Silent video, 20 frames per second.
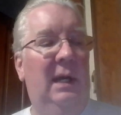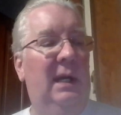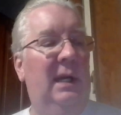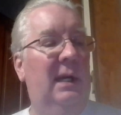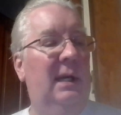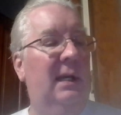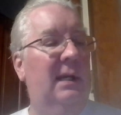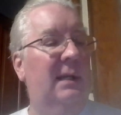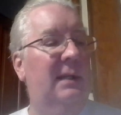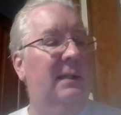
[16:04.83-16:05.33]

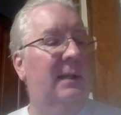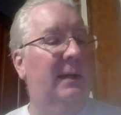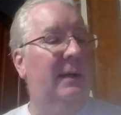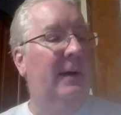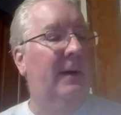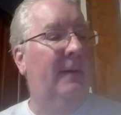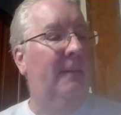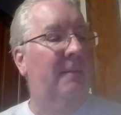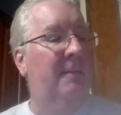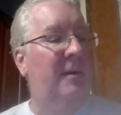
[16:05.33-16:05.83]
And
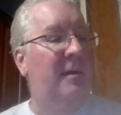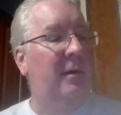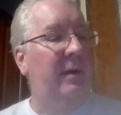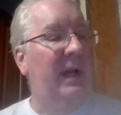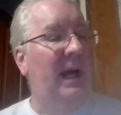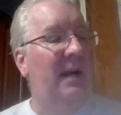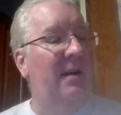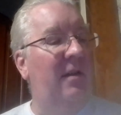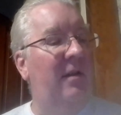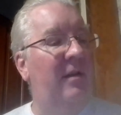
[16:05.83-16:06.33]
so
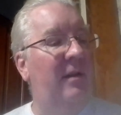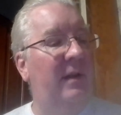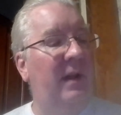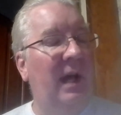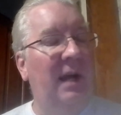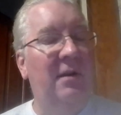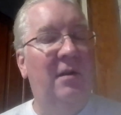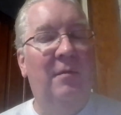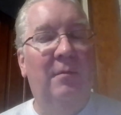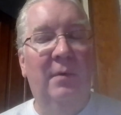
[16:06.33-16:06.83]

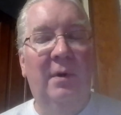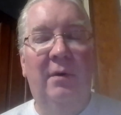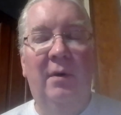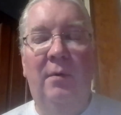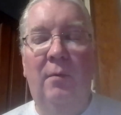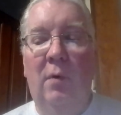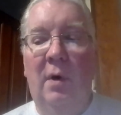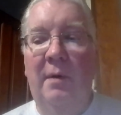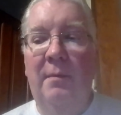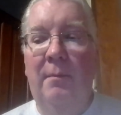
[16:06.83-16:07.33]
that's
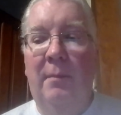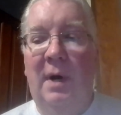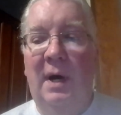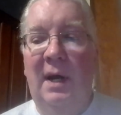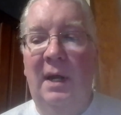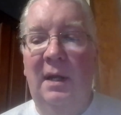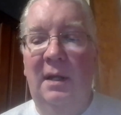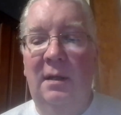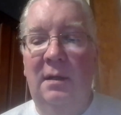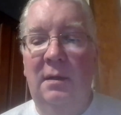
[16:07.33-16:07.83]
really what
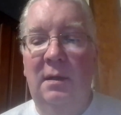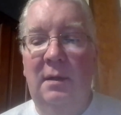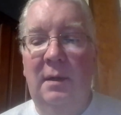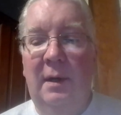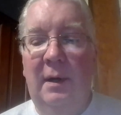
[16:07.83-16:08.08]
my